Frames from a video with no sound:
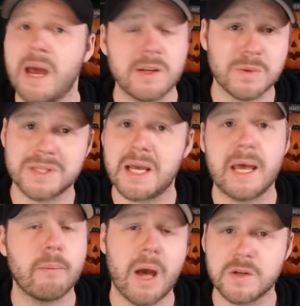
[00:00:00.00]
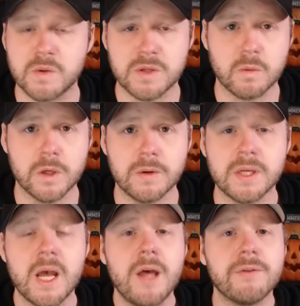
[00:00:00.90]
minus one to hit, minus one to wound.
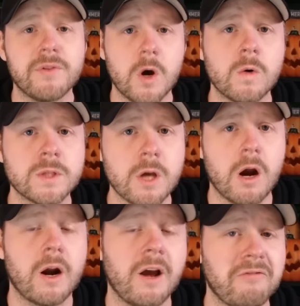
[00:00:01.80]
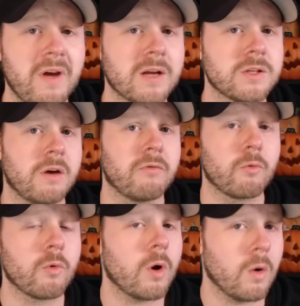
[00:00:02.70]
Those are effects of
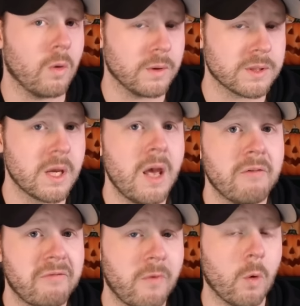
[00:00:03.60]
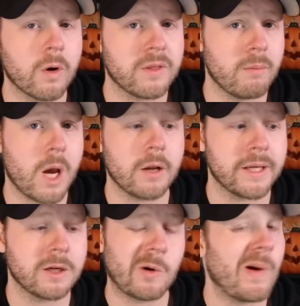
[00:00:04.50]
roles for the model
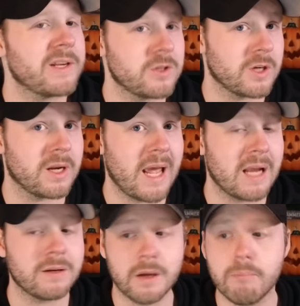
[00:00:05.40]
in question. And